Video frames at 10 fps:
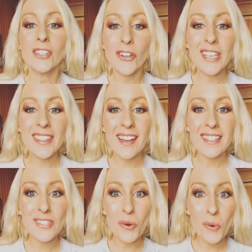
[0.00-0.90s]
Loki, that
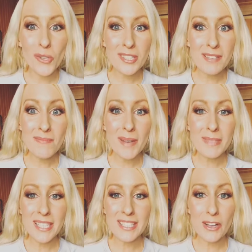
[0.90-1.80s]
is awesome.
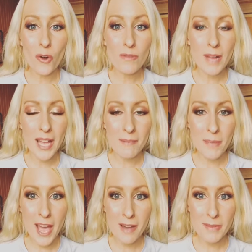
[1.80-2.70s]
I'm sending all my
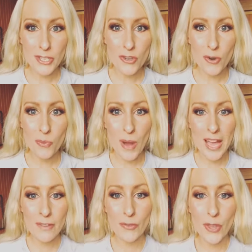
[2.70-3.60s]
empowerment your
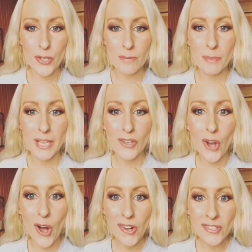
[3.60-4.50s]
way for those big
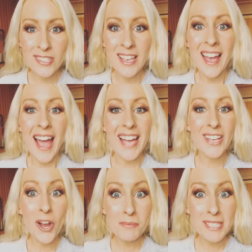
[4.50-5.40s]
goals
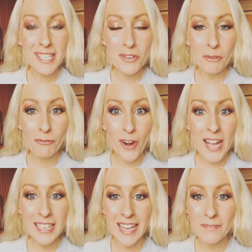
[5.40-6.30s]
and hope to see you on
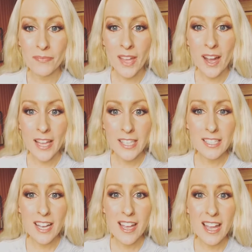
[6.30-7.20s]
Friday. I
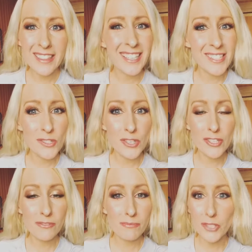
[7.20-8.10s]
think I, I think I saw
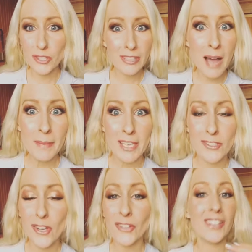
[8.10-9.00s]
you you're coming,
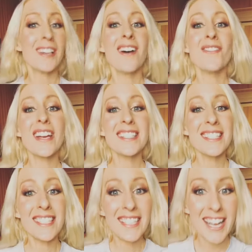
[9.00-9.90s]
so can't wait
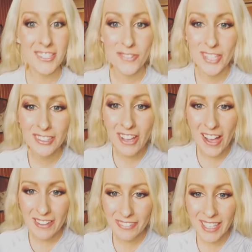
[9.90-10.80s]
to connect with you
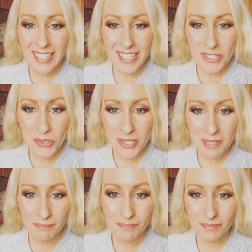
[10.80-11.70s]
live. That's
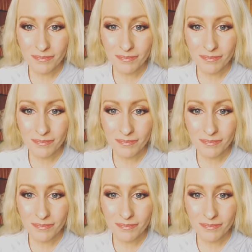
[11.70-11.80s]
awesome.